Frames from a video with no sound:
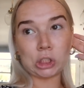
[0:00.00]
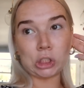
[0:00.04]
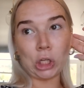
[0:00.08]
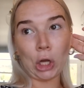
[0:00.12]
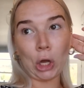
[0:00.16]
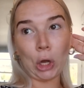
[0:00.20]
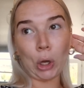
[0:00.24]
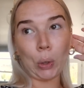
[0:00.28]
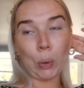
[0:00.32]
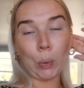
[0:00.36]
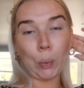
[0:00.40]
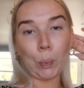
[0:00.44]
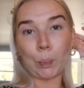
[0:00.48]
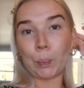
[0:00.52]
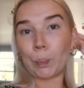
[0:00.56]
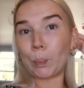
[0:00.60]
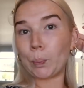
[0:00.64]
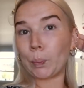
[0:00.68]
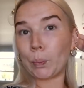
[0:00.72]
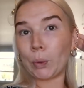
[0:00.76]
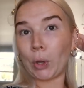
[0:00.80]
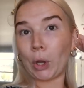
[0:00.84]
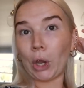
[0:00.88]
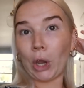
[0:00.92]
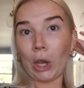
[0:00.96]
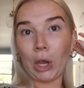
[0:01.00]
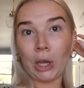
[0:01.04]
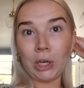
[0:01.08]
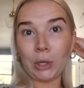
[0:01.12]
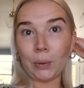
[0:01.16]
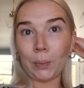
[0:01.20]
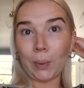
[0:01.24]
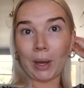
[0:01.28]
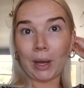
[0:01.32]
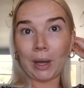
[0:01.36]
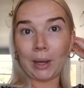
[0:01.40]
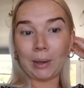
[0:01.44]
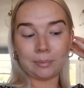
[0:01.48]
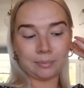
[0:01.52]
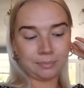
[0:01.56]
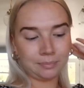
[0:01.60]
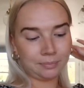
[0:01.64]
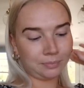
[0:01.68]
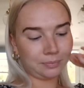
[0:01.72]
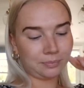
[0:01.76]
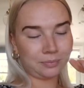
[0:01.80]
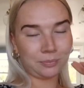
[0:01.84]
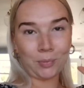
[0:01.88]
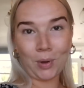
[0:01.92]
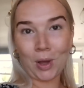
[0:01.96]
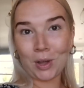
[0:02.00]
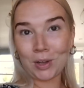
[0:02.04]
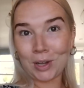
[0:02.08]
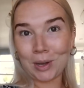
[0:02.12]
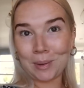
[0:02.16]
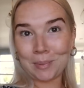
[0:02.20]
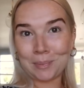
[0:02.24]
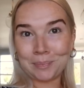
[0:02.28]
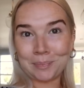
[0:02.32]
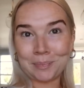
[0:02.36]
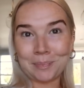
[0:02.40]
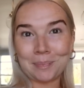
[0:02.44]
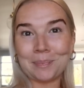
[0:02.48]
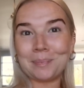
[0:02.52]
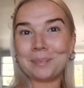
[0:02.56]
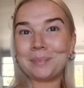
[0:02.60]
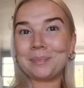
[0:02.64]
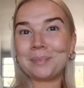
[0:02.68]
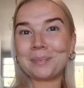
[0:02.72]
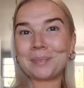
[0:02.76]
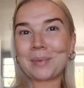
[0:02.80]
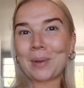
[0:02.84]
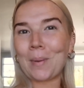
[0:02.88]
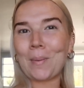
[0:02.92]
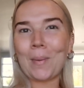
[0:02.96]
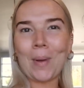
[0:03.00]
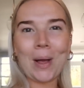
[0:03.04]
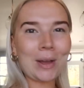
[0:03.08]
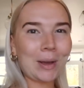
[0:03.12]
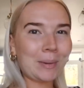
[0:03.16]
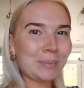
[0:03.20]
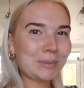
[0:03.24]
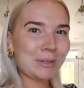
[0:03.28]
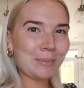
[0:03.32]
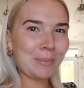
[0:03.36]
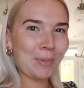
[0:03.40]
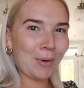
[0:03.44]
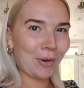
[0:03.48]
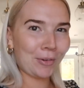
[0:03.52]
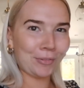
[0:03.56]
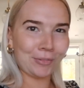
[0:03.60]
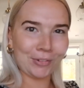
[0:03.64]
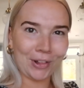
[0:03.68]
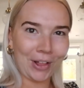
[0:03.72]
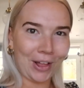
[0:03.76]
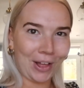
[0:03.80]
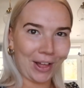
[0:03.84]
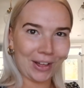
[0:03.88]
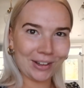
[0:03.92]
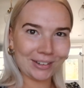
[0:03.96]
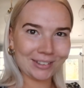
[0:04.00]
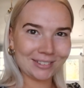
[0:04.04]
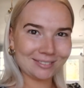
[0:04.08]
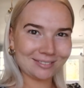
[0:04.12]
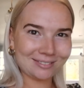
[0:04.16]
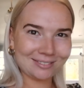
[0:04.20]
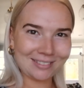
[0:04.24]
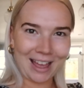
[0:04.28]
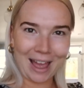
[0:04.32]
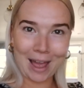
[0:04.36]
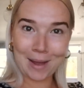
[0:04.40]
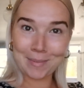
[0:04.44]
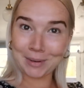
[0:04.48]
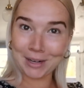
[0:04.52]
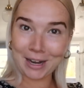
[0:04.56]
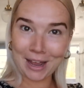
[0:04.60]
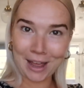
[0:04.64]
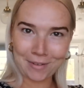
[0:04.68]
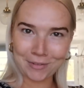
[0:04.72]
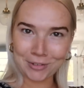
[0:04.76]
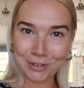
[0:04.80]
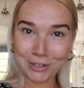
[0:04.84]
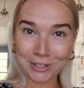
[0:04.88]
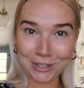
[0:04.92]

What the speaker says: So anyway, welcome to more vlog. Happy to have